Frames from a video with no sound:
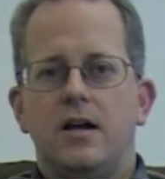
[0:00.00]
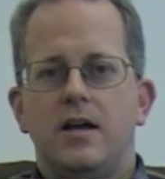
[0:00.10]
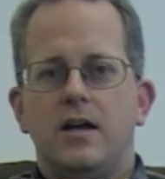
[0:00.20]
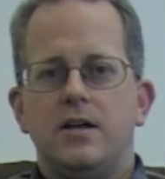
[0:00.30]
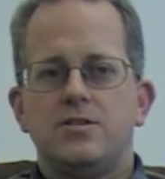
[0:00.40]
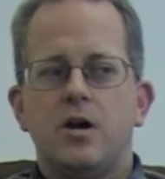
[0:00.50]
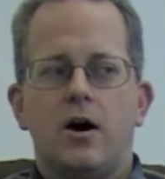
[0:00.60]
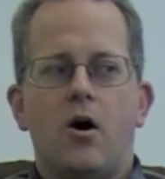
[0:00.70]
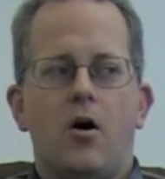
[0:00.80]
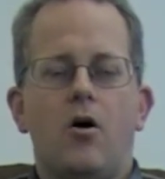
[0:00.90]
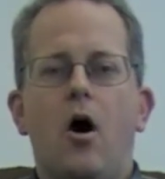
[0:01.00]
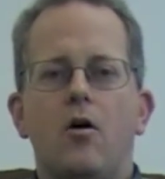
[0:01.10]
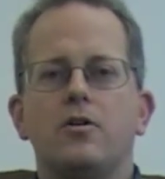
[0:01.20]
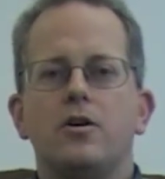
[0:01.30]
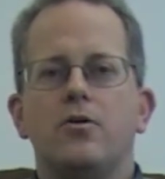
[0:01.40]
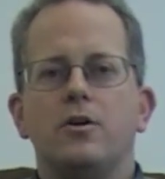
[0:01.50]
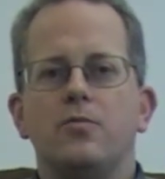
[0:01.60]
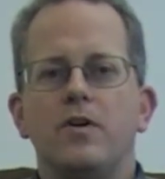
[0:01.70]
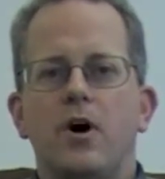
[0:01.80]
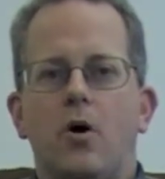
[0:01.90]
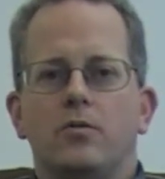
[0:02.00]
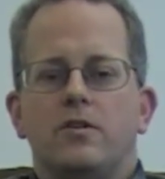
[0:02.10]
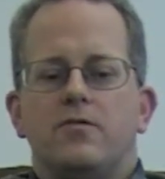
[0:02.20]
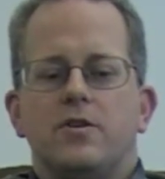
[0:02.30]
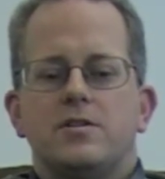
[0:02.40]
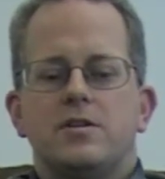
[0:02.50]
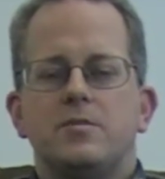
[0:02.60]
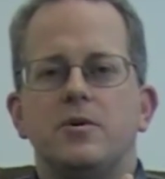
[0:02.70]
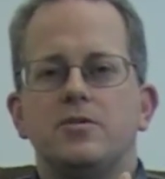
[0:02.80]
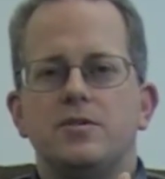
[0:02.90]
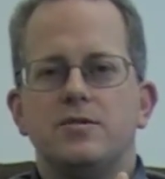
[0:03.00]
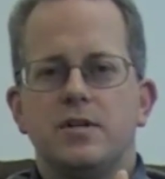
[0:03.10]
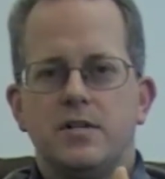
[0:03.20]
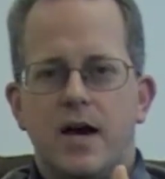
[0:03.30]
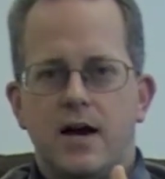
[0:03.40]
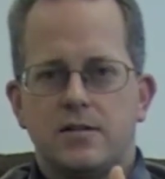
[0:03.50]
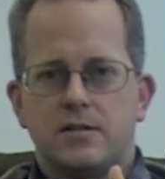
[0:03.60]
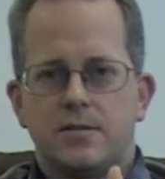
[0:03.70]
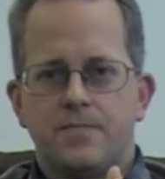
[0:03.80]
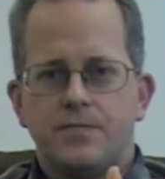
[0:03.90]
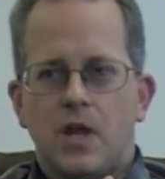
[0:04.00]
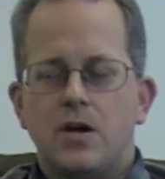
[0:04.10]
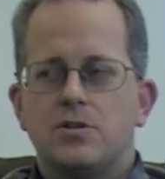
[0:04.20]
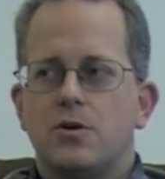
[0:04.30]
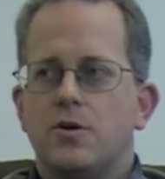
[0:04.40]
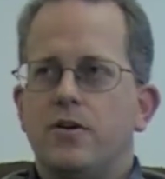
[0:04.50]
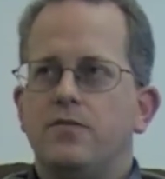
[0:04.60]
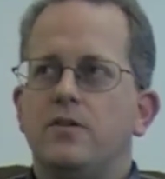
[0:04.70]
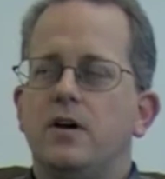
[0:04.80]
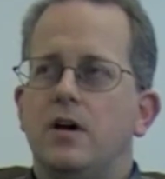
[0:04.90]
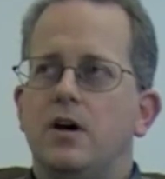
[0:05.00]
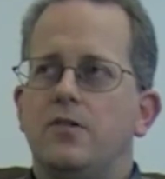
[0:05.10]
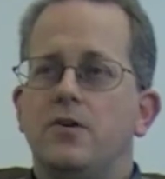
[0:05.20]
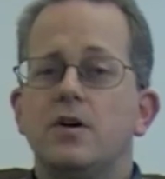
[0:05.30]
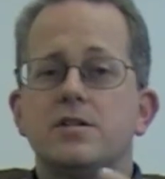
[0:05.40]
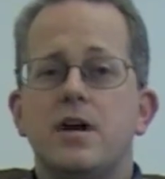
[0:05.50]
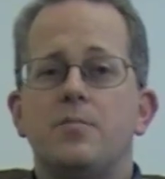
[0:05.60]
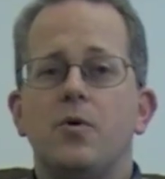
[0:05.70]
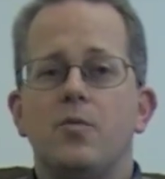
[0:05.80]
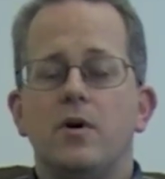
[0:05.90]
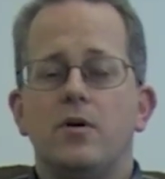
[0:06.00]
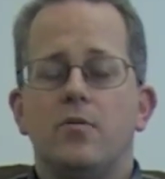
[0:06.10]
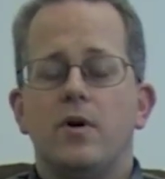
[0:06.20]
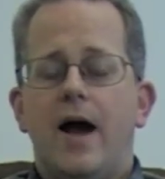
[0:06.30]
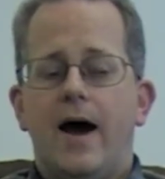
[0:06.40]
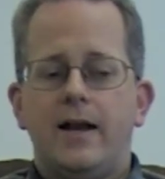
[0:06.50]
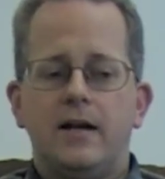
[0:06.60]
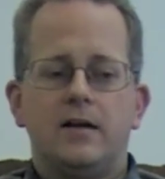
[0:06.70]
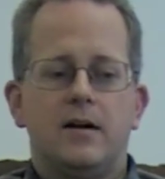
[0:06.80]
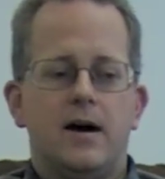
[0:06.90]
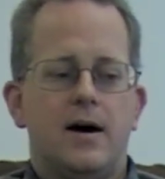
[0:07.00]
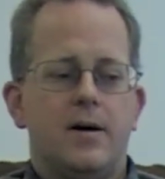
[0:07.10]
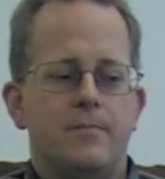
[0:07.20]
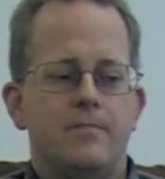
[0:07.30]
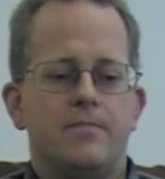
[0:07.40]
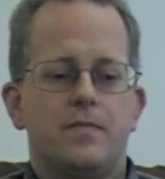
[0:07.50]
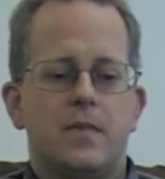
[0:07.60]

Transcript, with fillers: Hmm. It's not all hard coded with only the voice XML2 syntax. So if, for example, we're, we're adding um,